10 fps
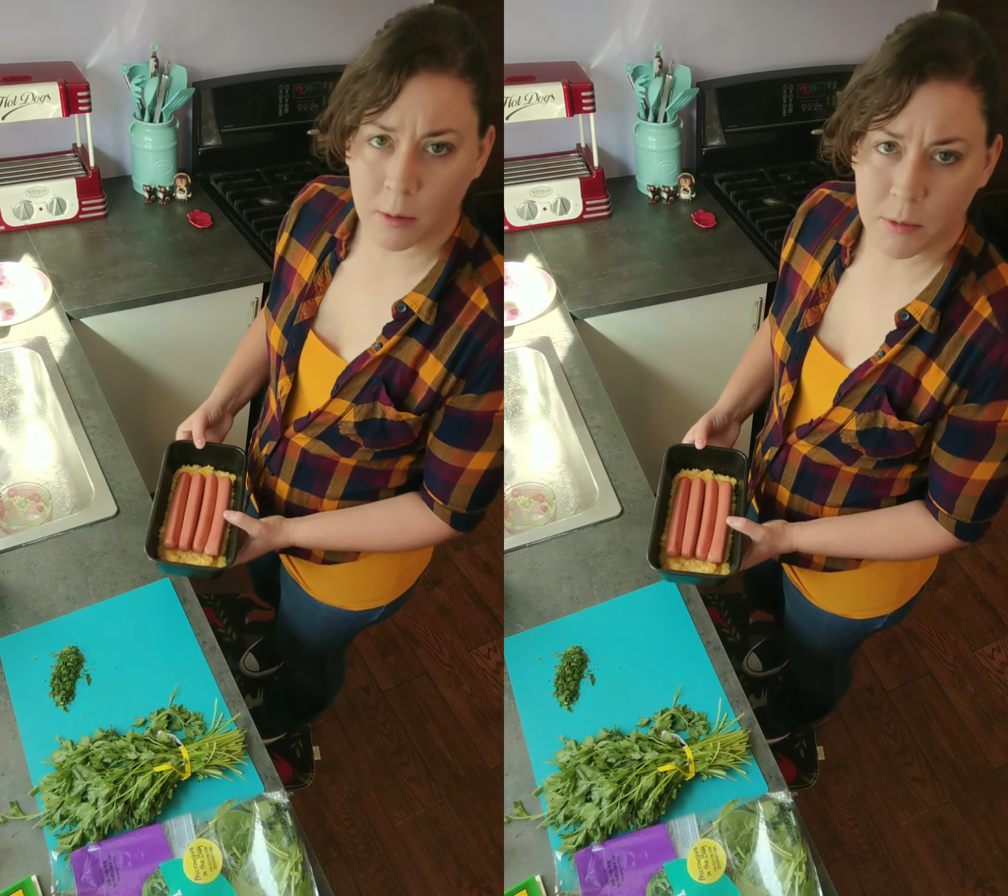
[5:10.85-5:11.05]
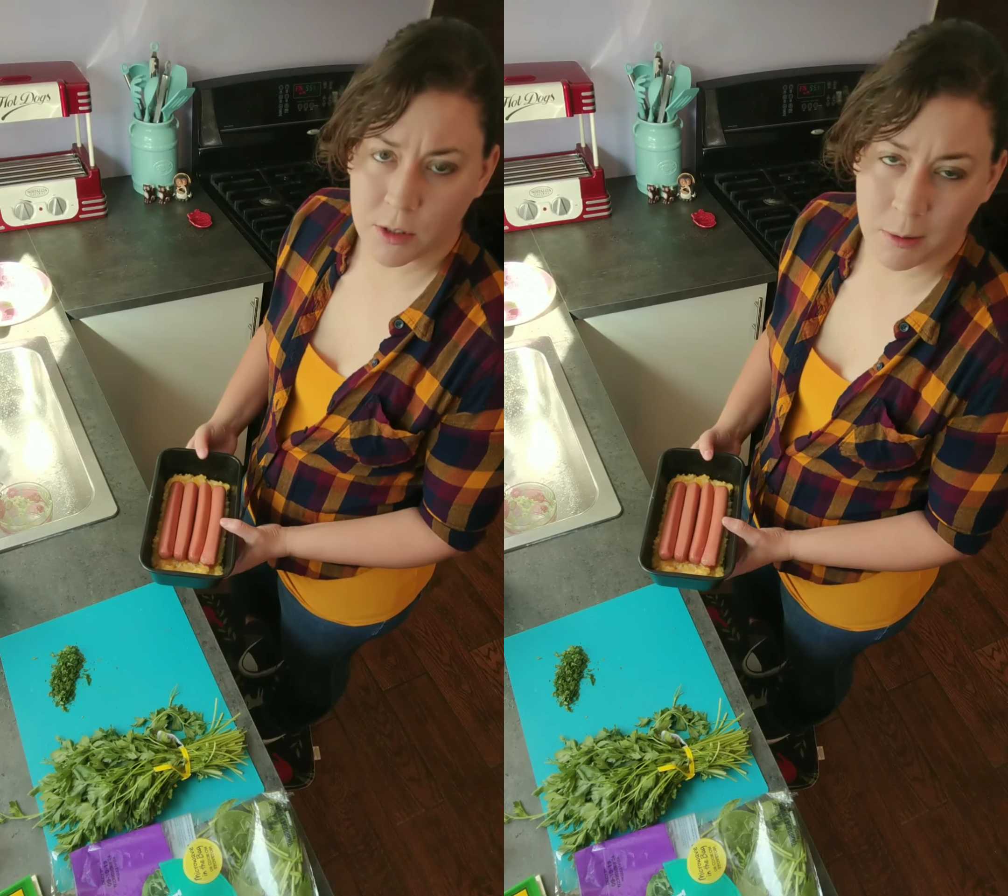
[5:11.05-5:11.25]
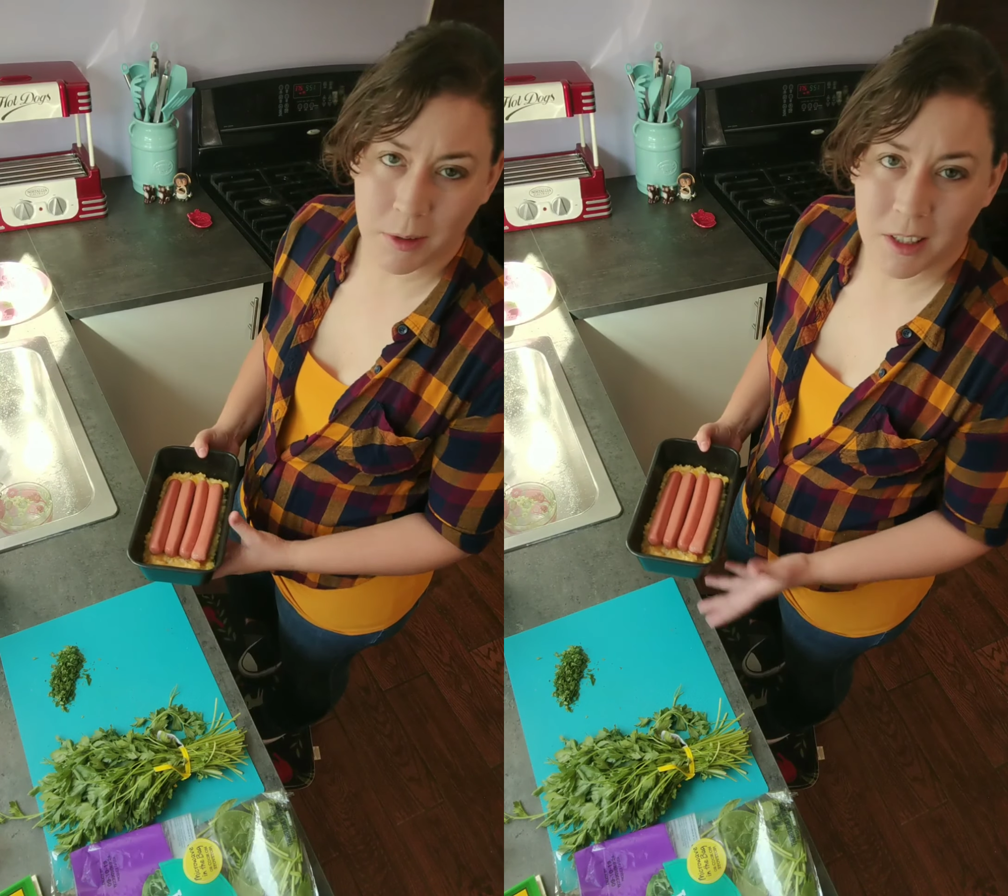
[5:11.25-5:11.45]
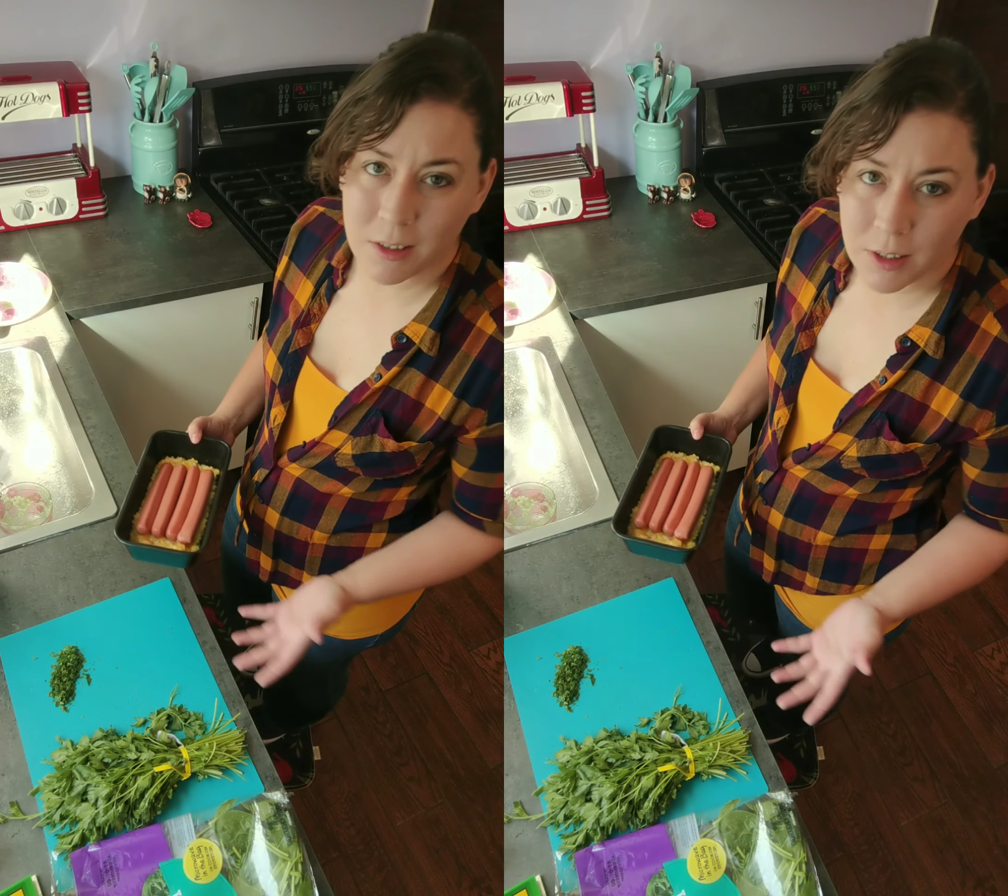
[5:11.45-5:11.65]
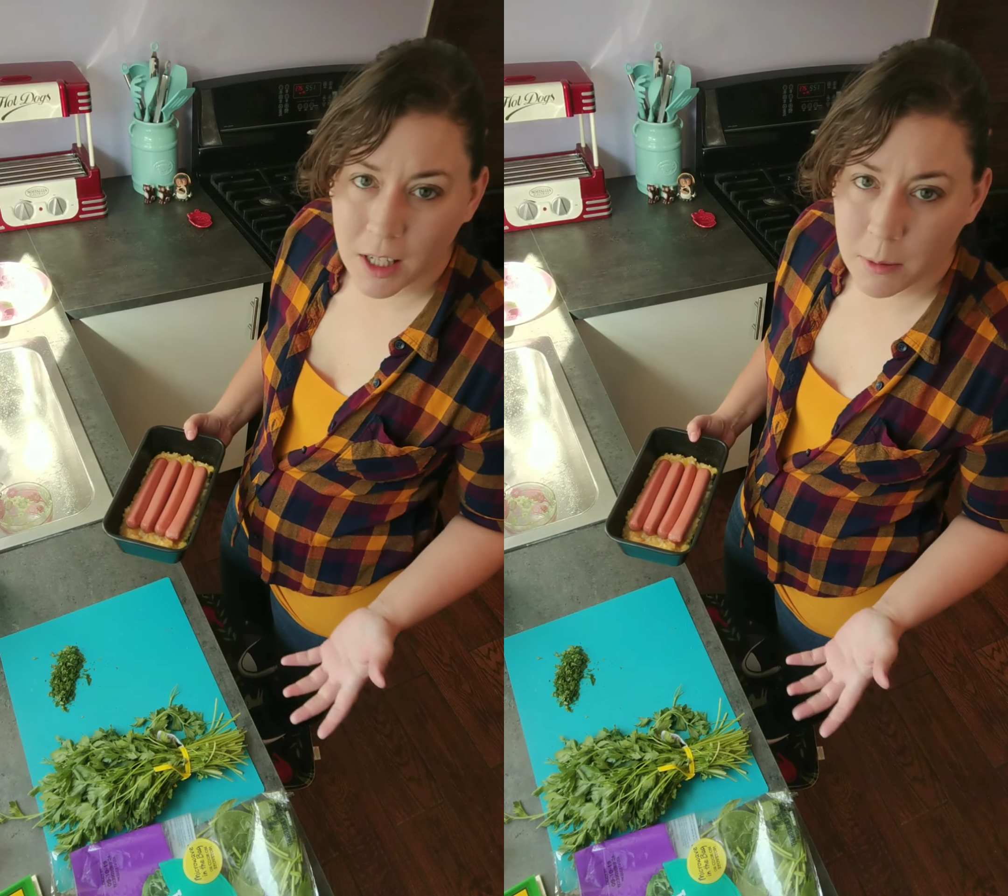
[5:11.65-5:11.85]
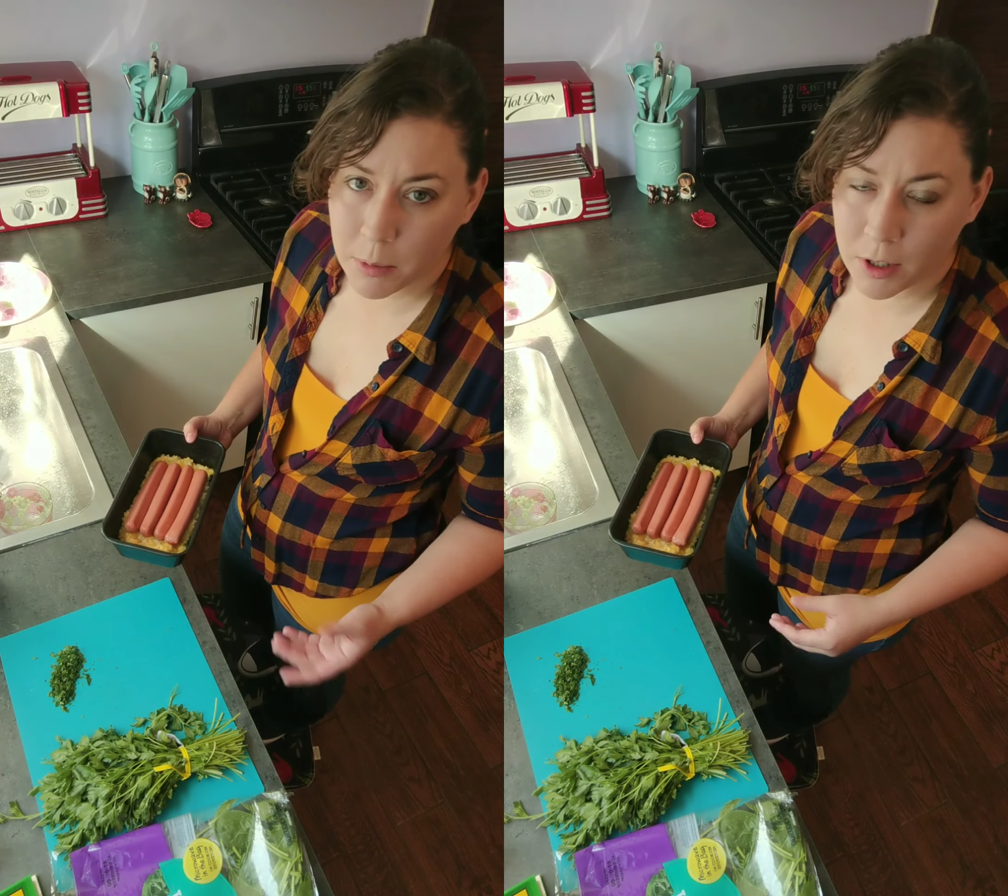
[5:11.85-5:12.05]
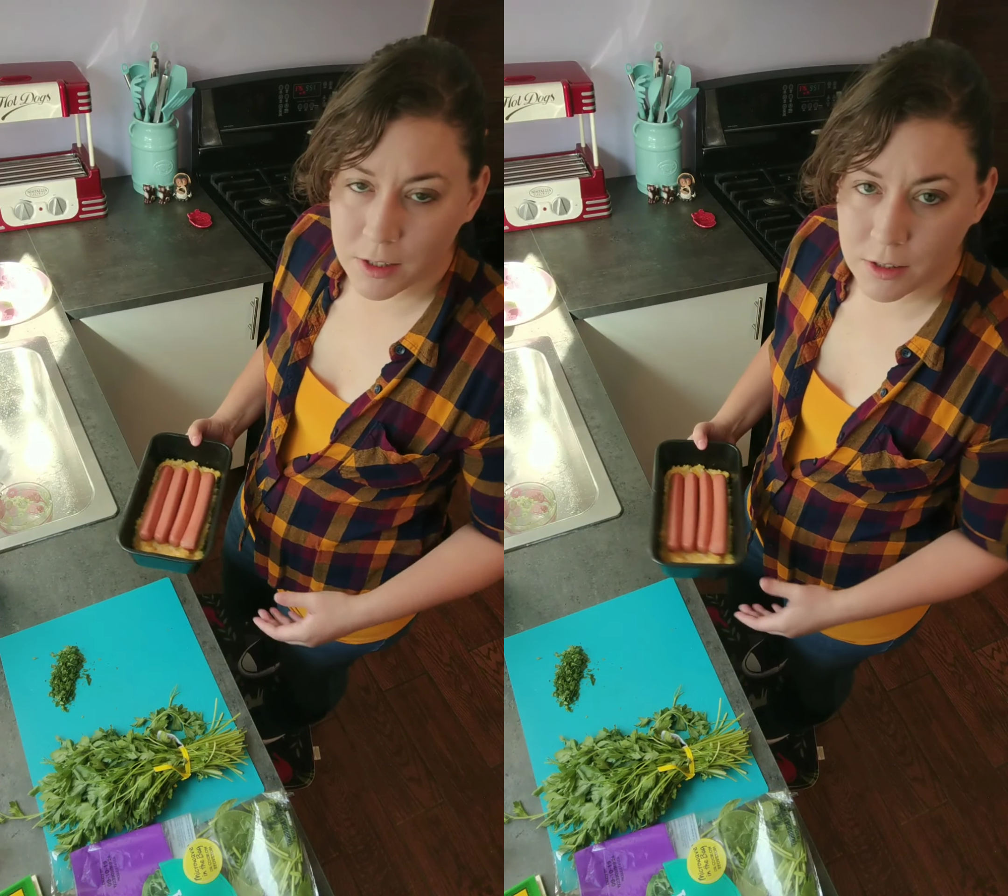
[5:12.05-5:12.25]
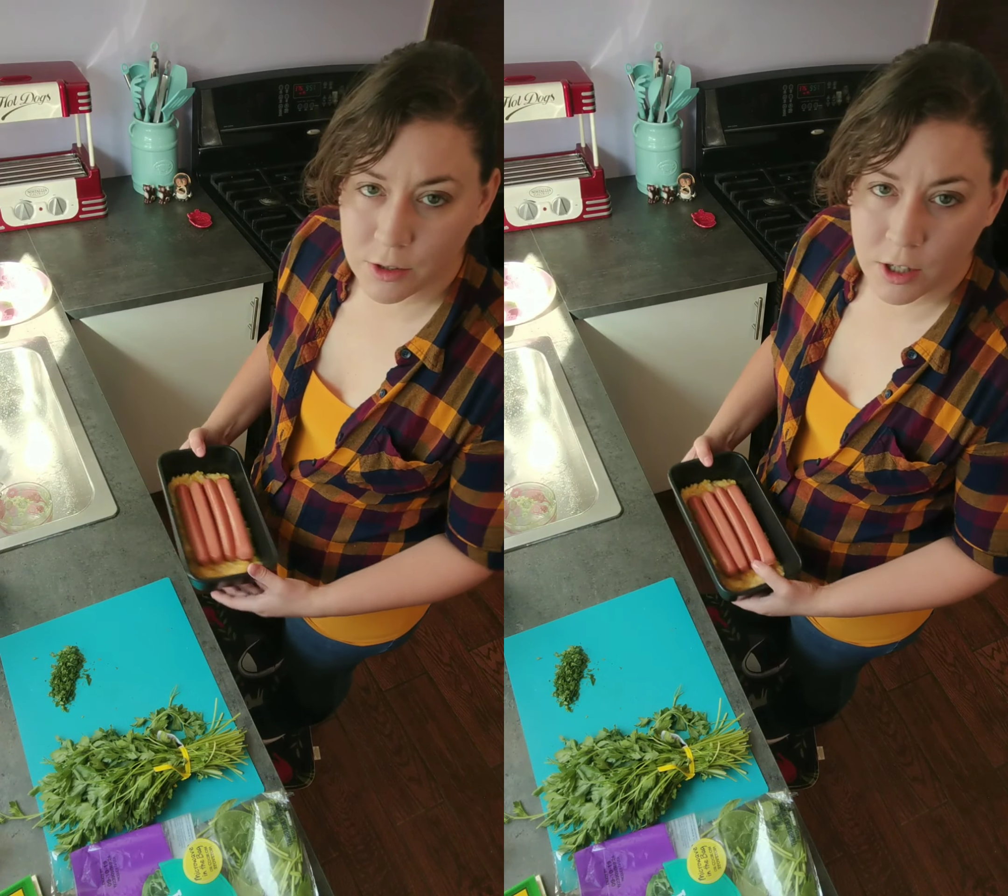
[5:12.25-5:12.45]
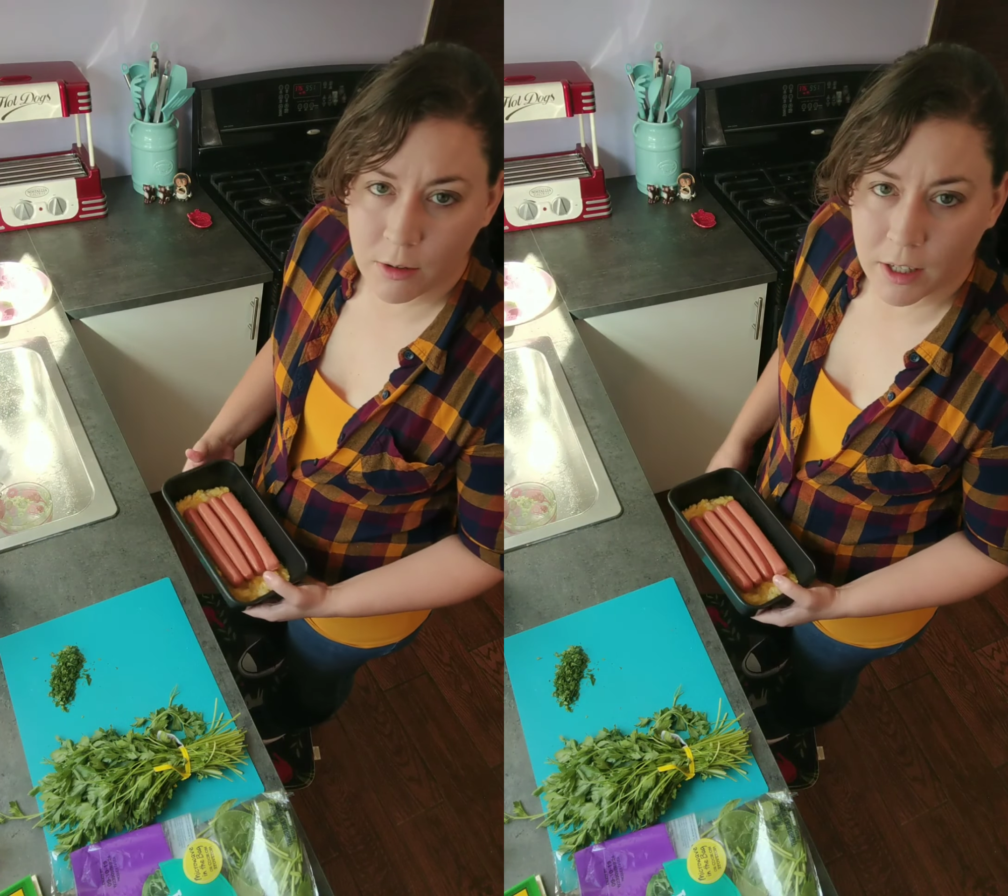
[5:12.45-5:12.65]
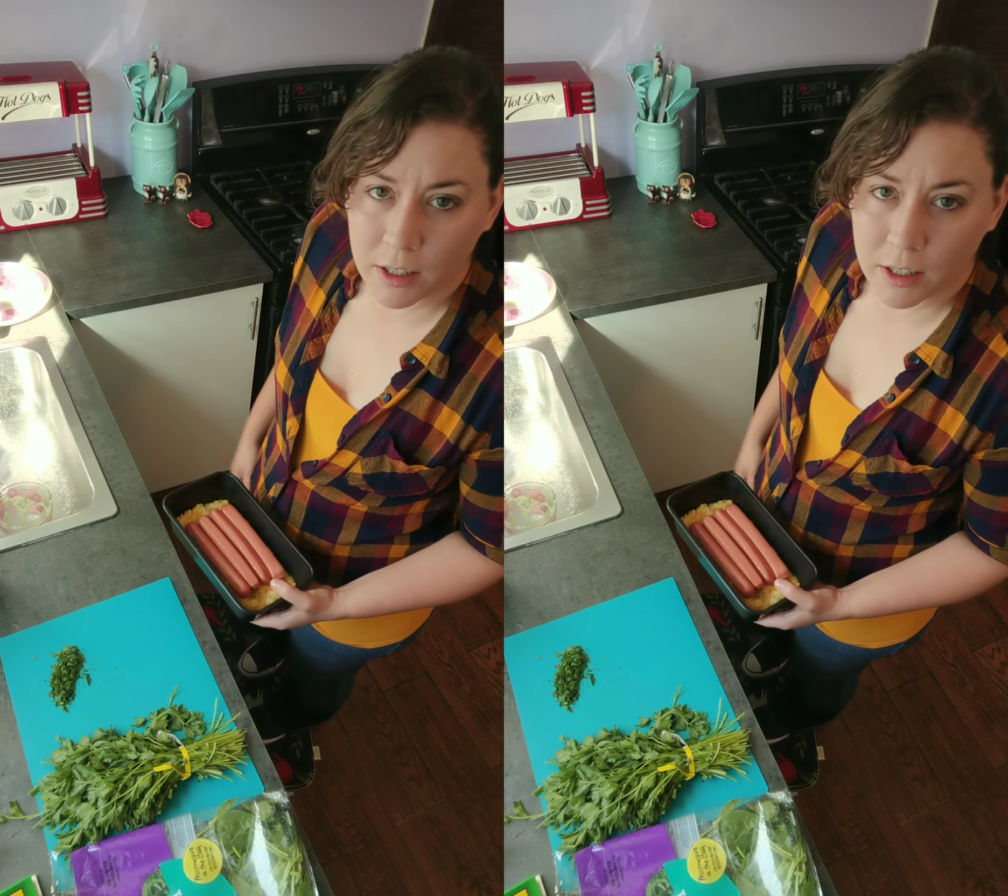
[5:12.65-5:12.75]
So I'm going to do that, pause the show.